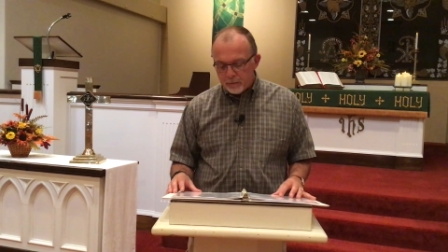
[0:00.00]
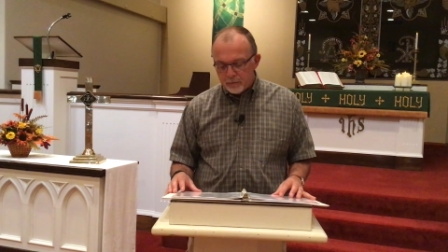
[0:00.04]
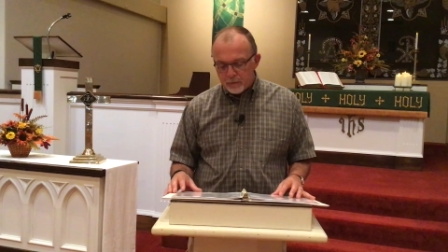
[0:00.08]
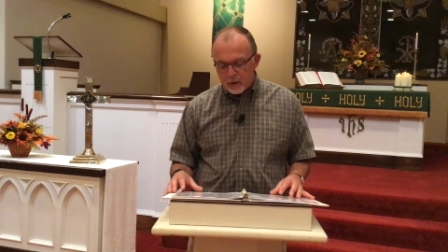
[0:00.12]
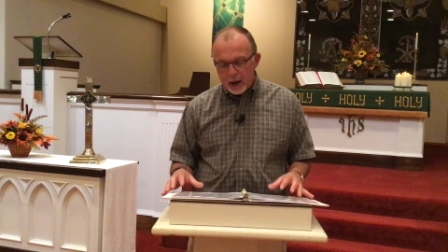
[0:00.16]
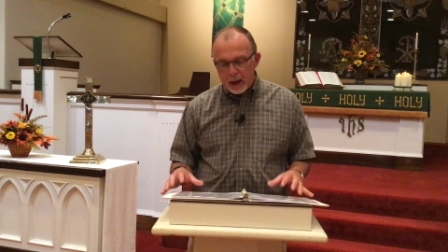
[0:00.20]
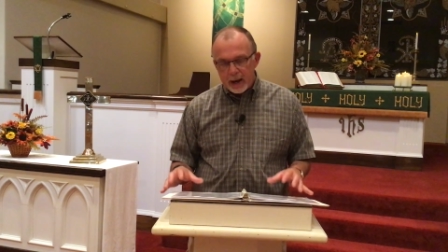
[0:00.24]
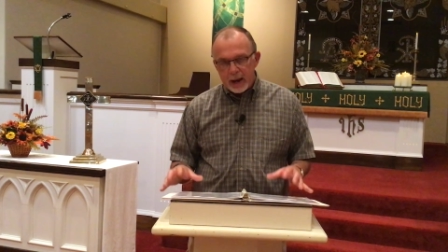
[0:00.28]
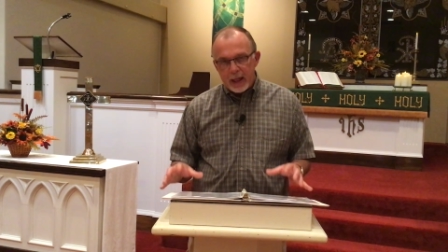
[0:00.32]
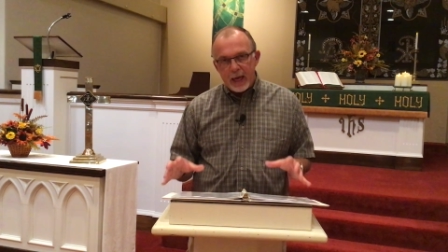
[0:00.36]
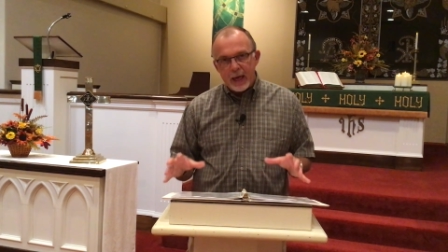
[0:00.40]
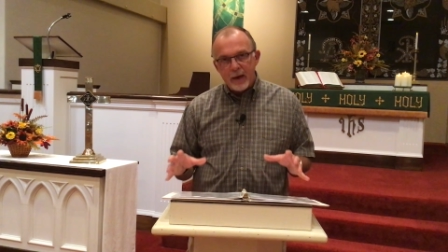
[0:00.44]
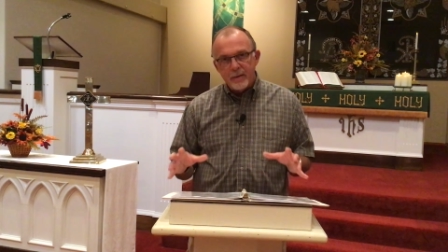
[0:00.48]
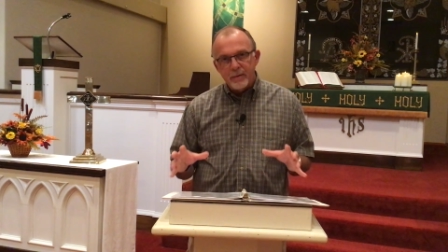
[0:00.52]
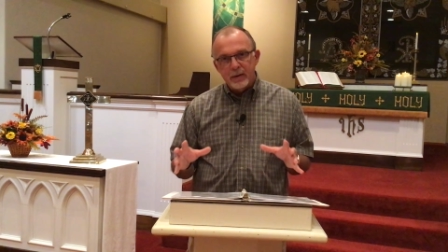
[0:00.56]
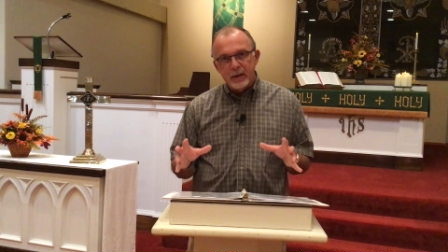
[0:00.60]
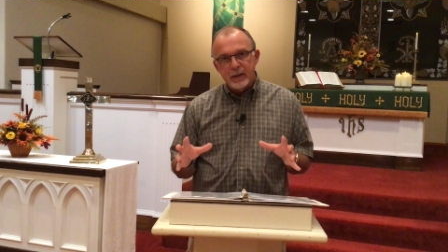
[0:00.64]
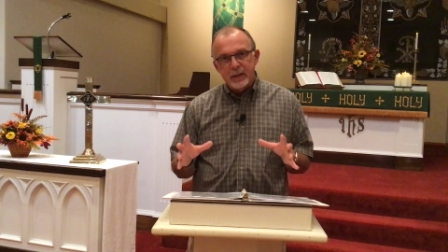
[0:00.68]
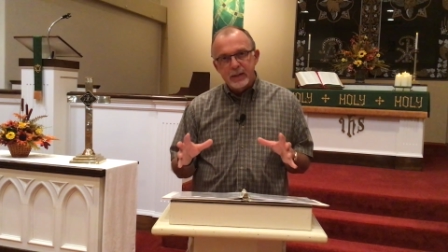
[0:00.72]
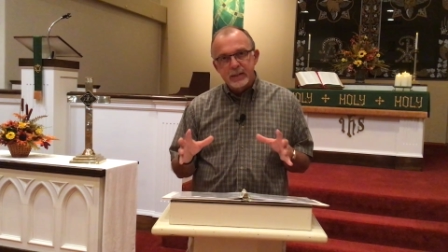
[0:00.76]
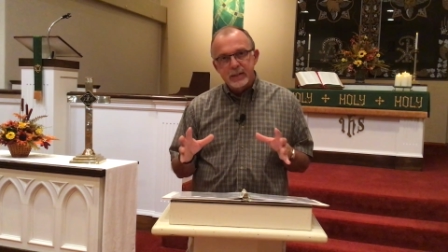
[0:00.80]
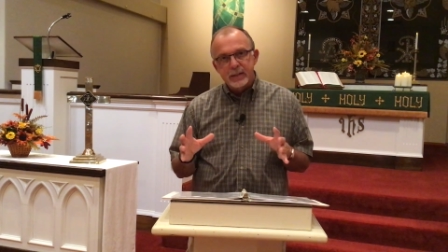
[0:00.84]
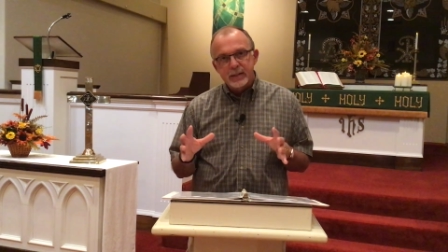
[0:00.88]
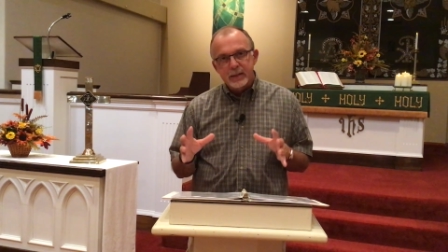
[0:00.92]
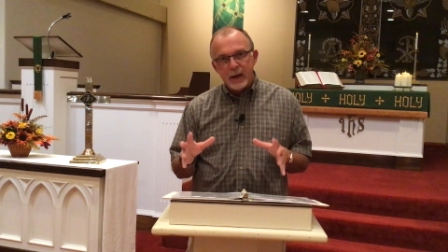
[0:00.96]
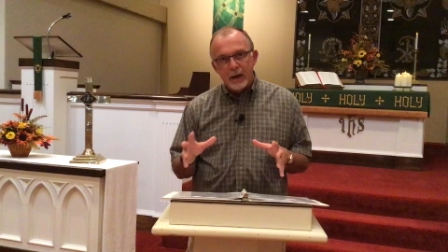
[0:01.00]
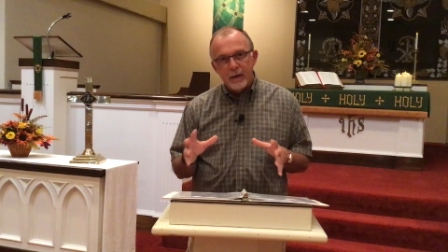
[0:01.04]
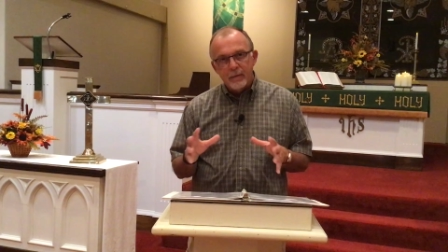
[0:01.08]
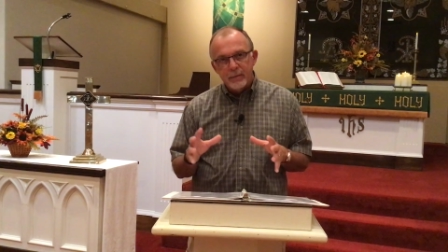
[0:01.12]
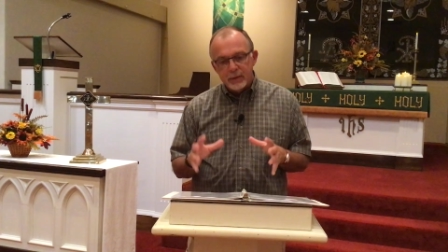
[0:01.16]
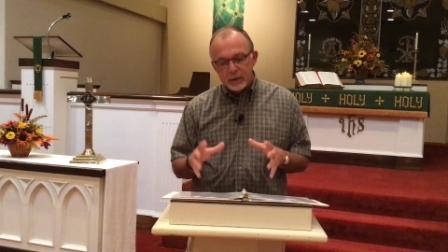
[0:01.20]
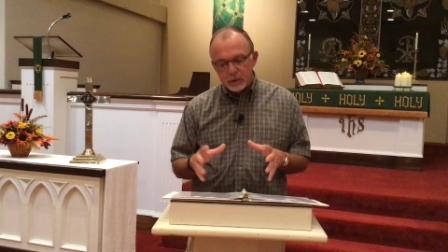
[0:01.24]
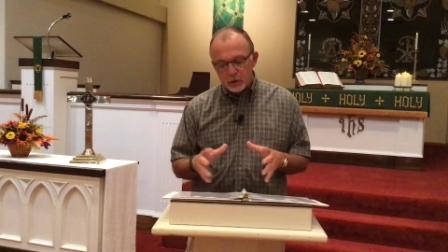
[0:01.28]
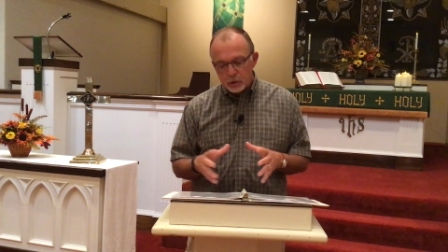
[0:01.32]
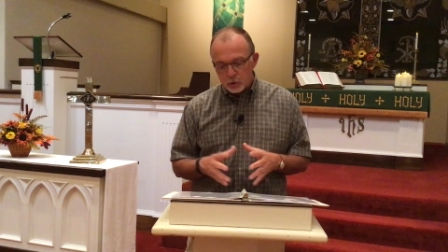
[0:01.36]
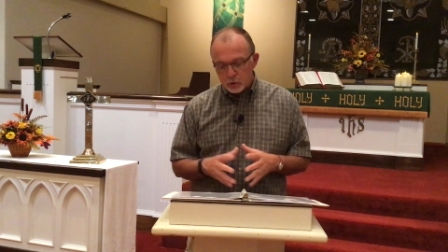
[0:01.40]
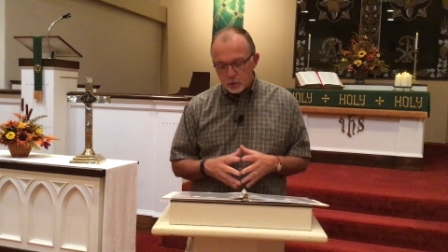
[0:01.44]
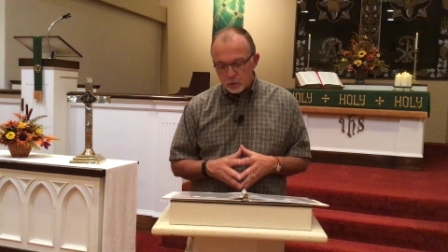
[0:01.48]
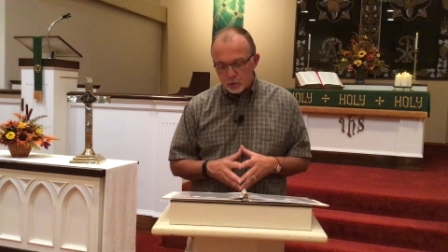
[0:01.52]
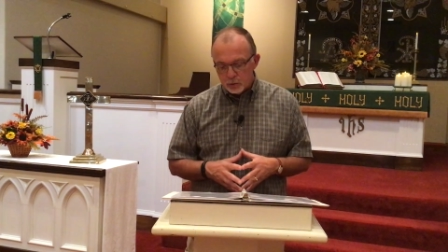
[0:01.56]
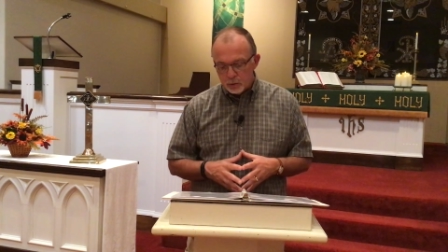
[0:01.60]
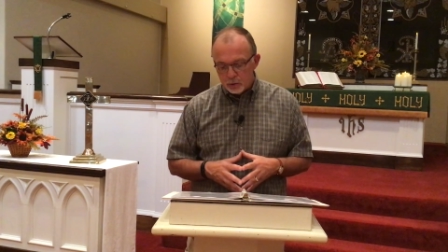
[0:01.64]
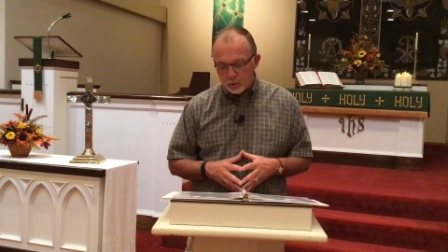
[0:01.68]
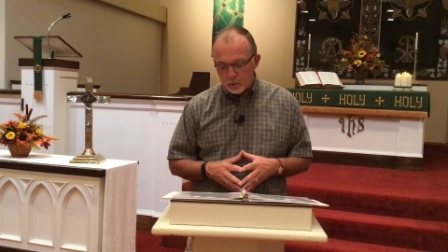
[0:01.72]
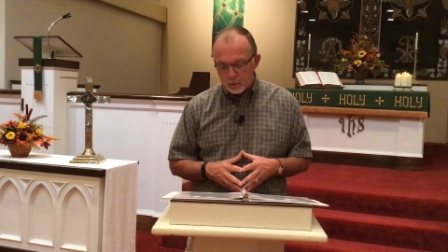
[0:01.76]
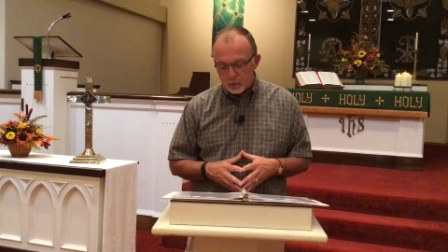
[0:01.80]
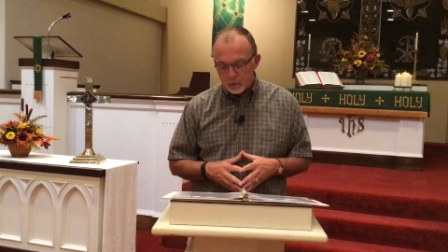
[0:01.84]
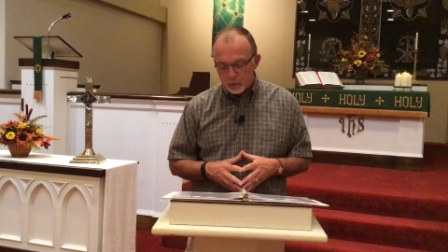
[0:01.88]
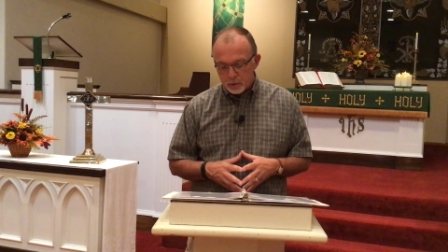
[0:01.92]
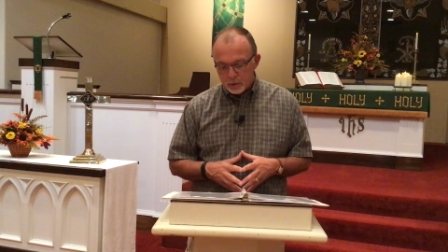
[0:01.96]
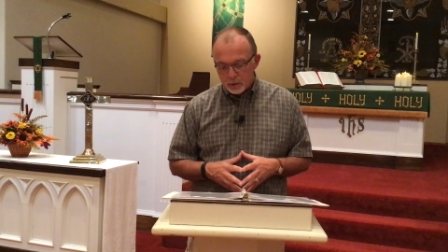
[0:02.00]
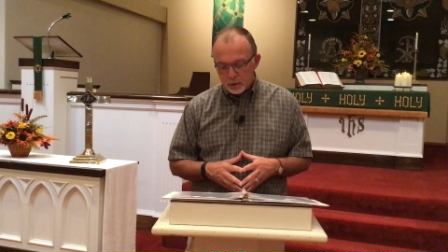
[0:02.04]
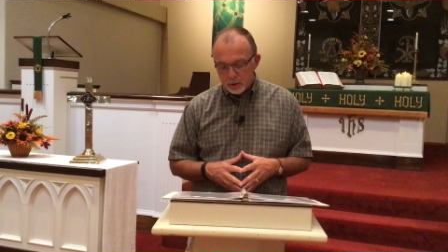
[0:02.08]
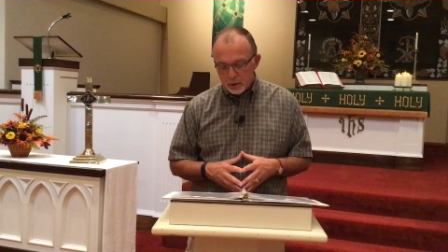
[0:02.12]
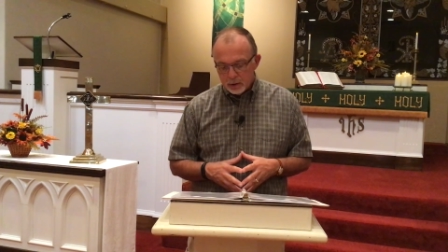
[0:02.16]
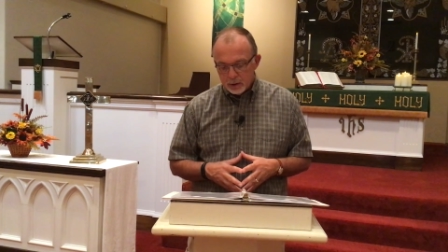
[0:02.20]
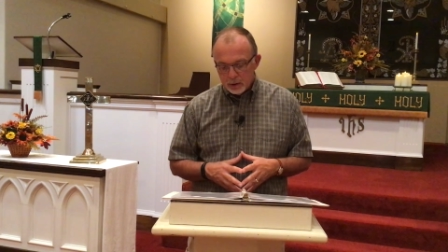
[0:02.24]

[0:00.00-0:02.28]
find evidence of this truth.